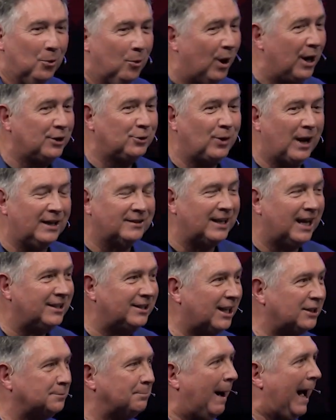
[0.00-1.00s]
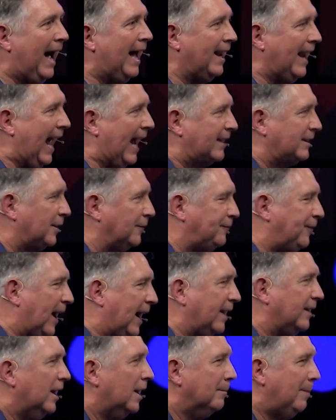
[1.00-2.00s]
One translation says, by an act of
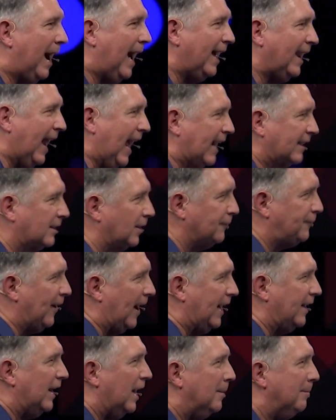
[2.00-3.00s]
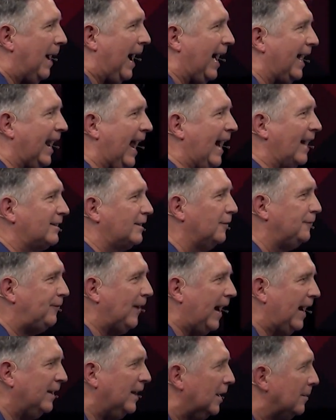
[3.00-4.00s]
faith, by an act of faith, by an act of
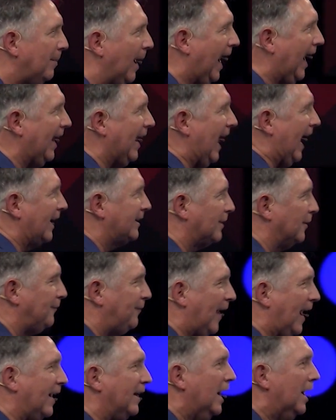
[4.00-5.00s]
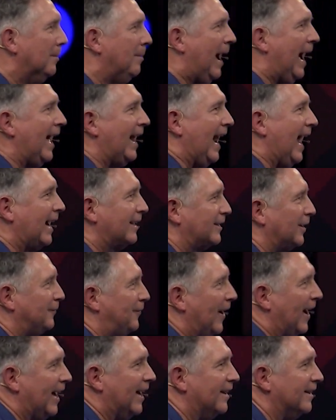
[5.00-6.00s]
faith, by an act of faith, by an act of
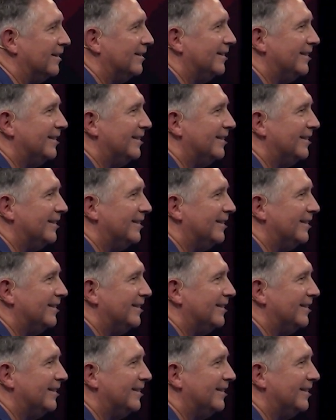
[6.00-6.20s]
faith.